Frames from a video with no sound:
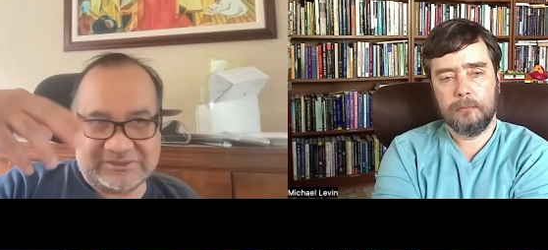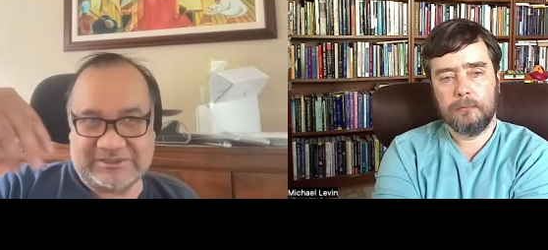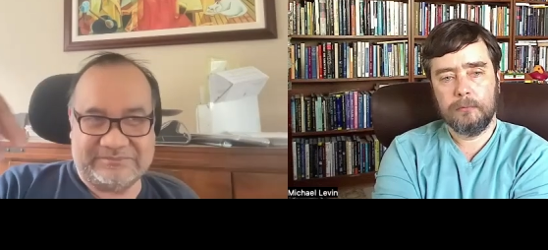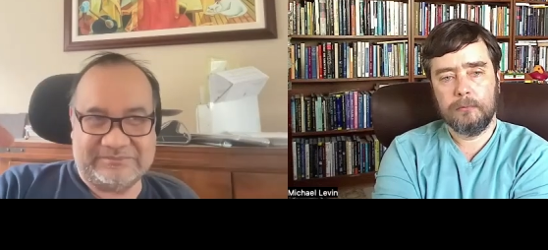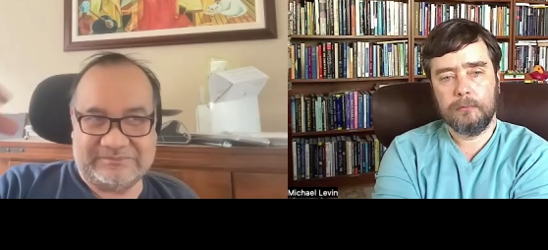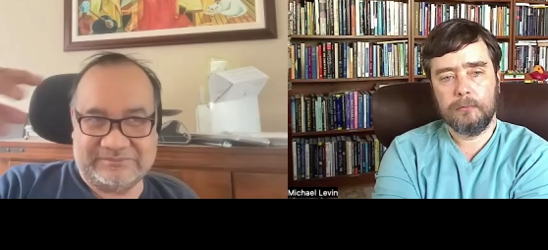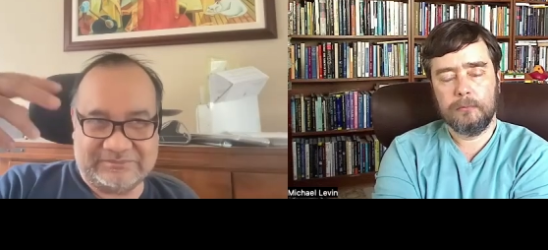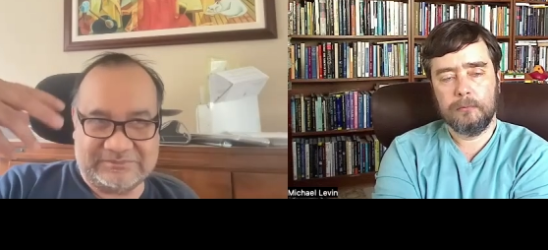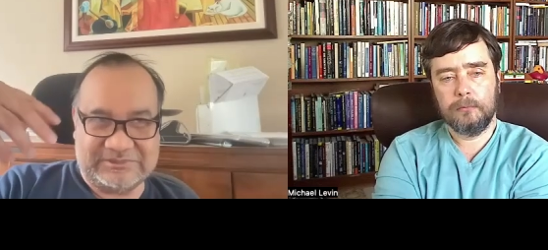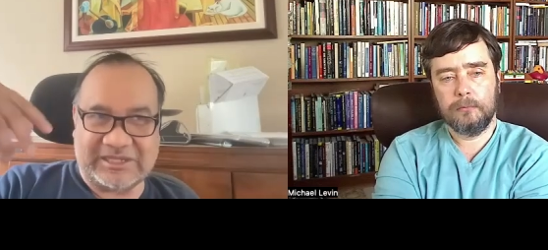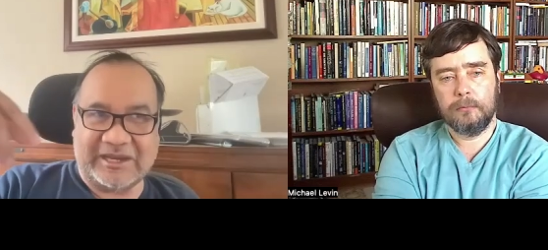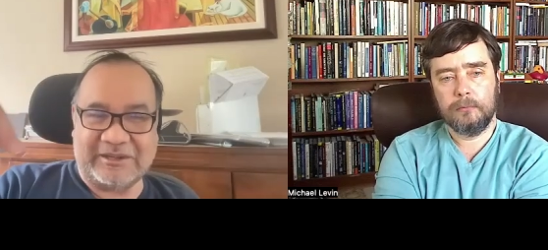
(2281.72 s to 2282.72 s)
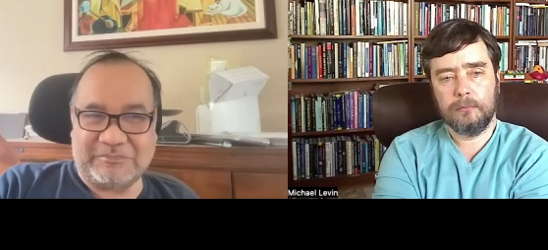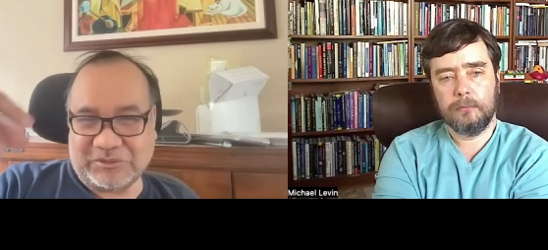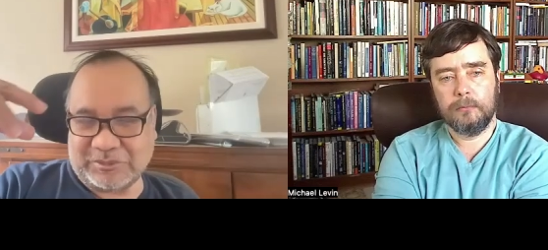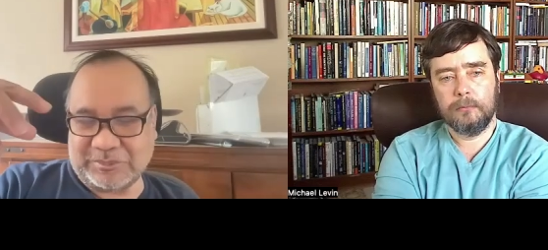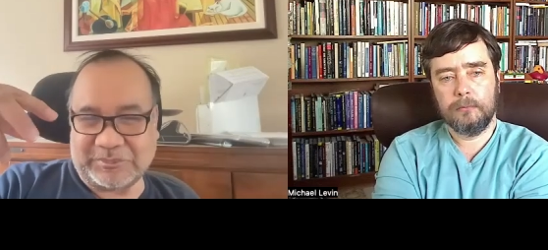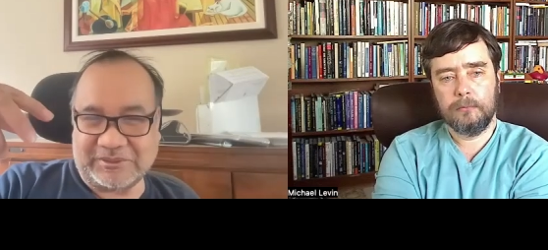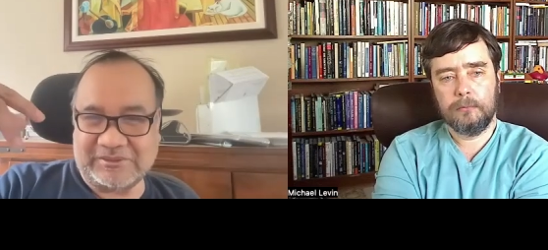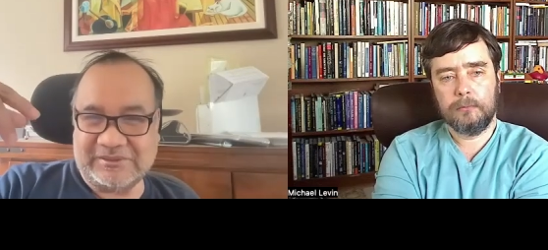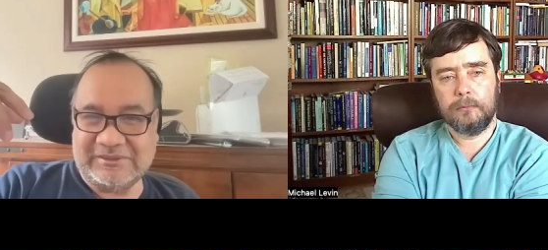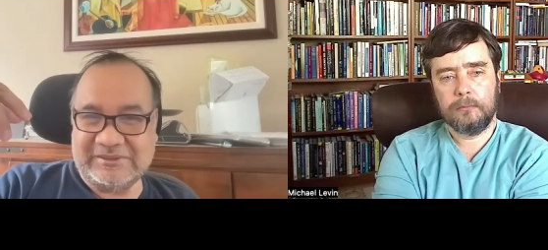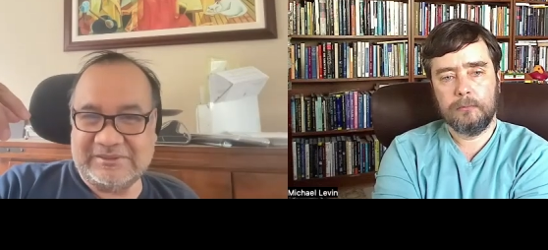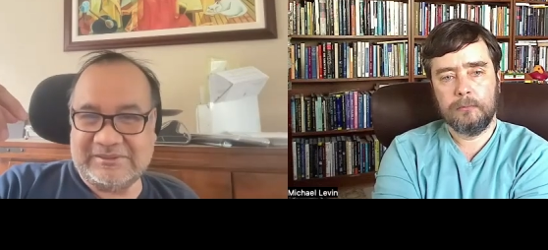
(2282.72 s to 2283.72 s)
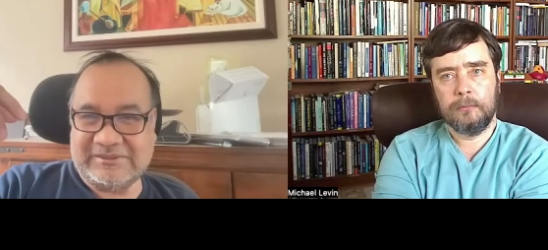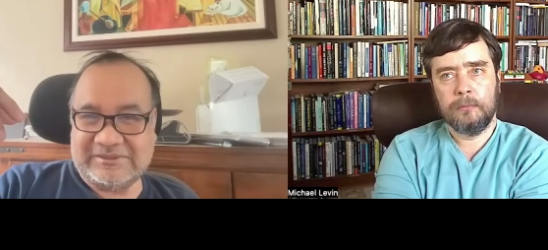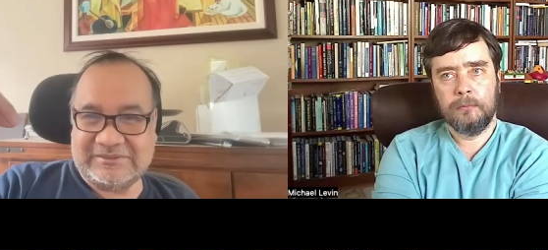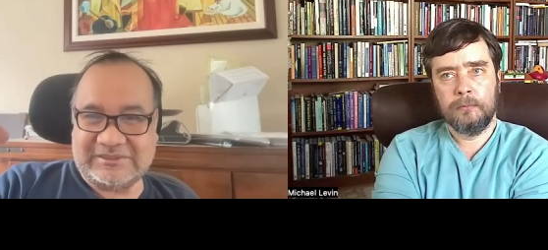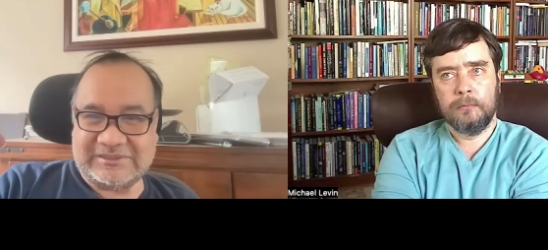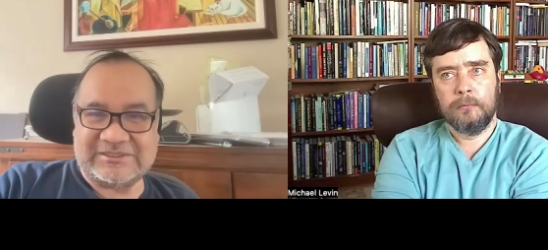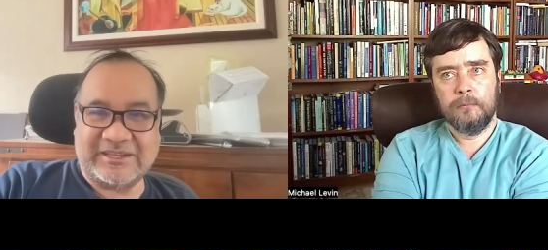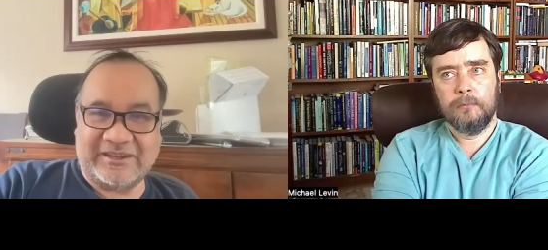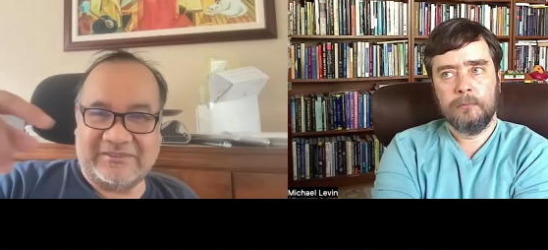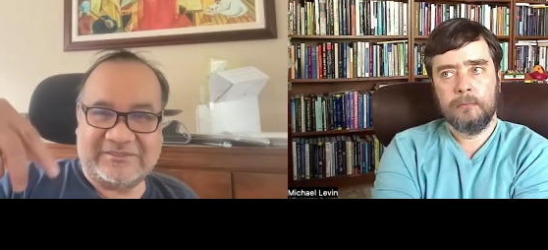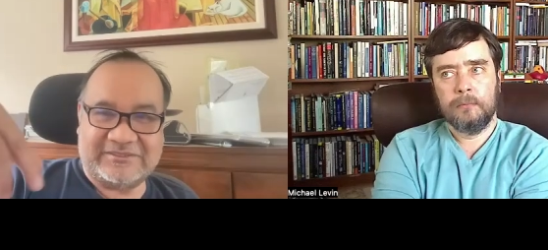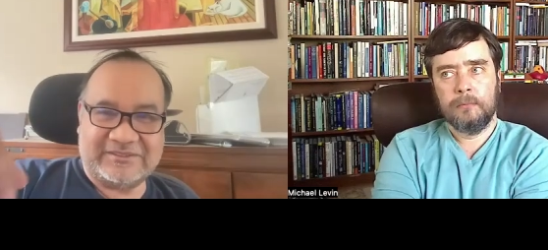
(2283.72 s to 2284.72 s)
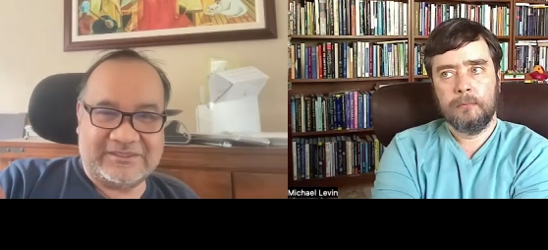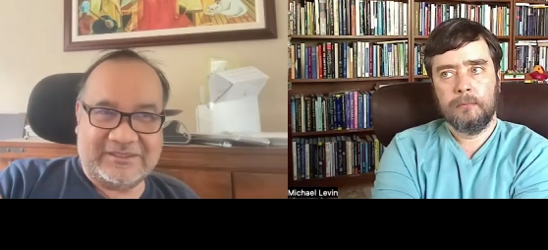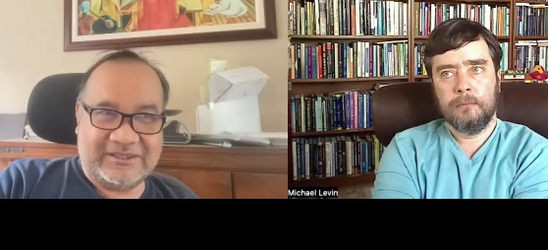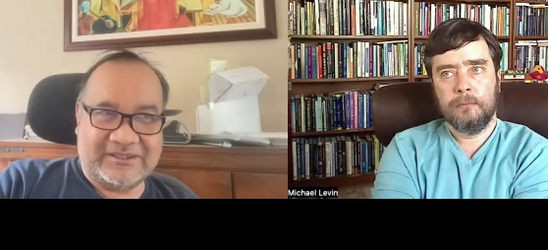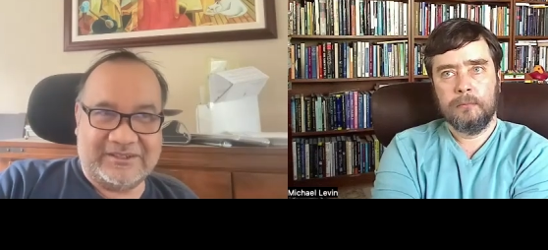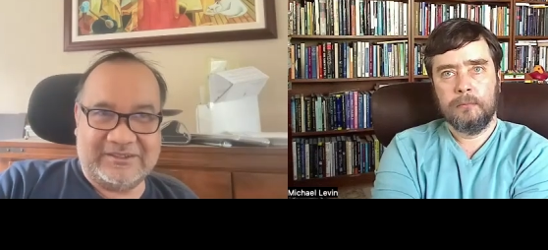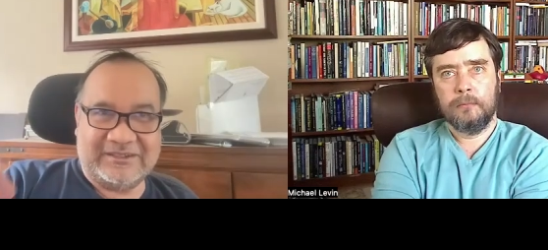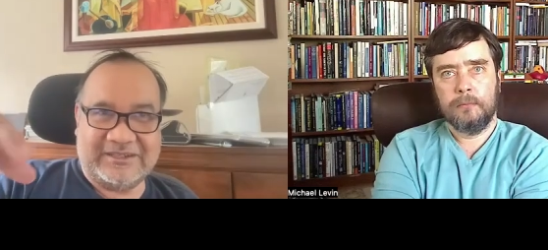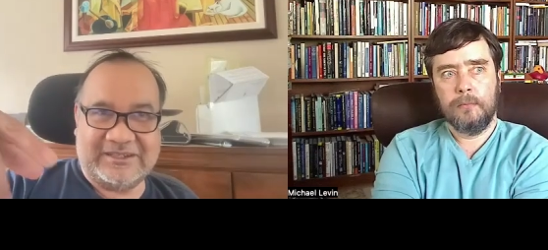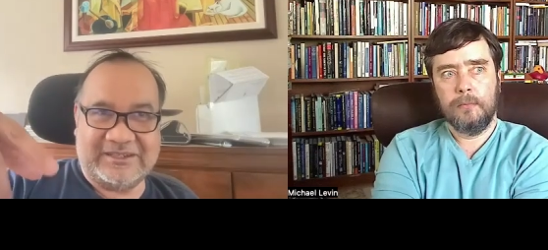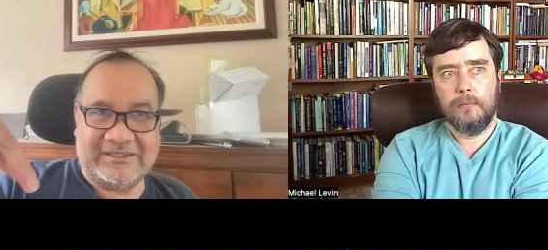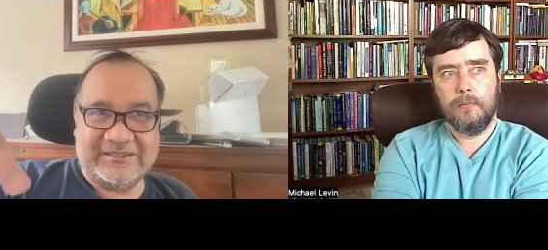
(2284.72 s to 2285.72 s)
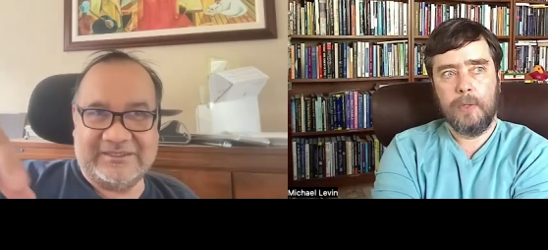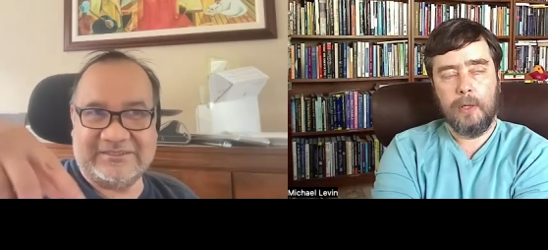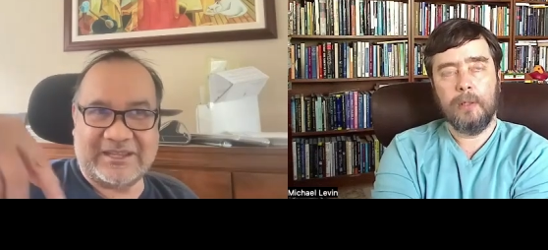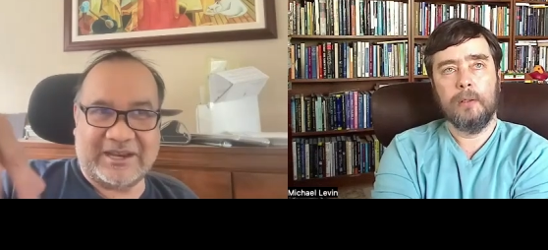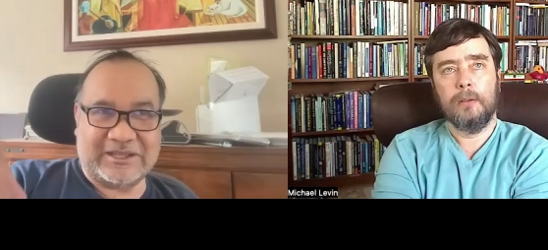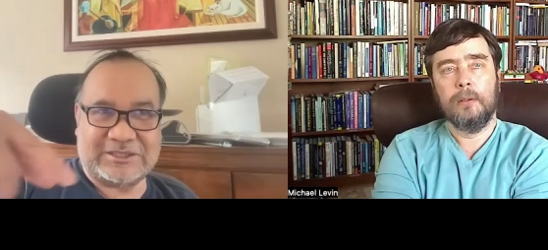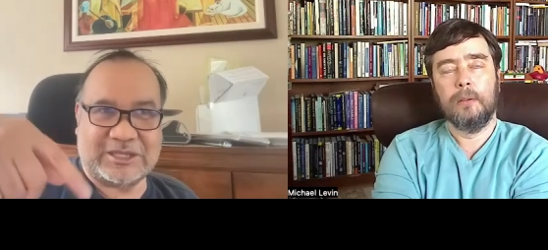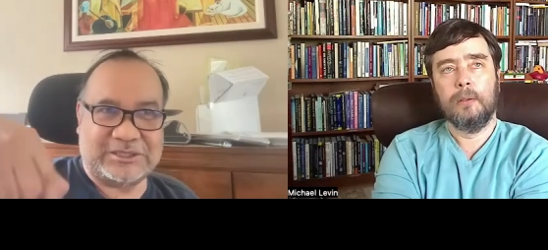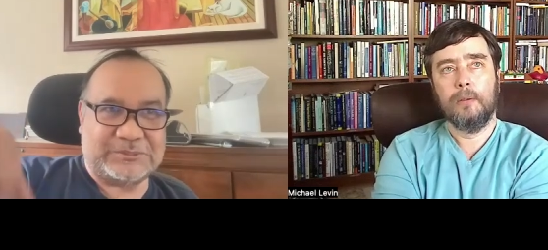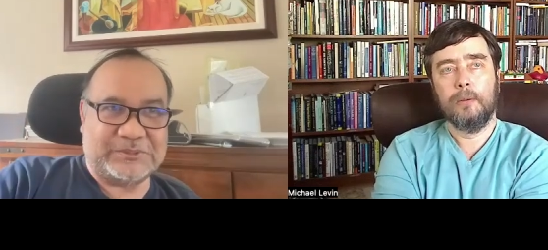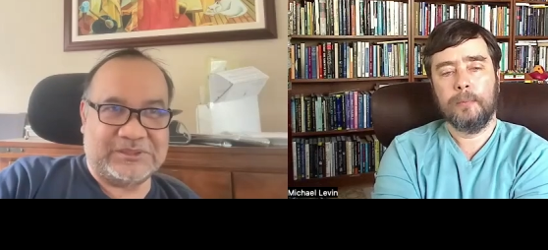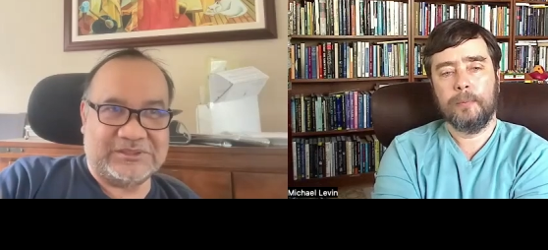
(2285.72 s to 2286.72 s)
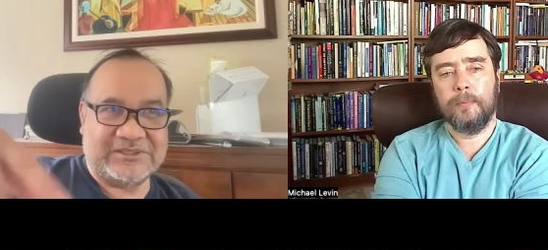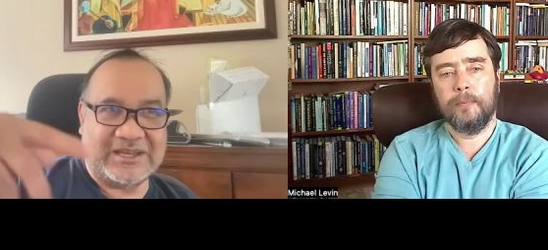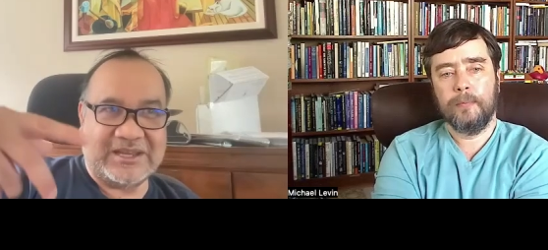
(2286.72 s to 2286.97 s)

Speaker 1: um, guiding principle that says, okay, it's not yeah. acceptable to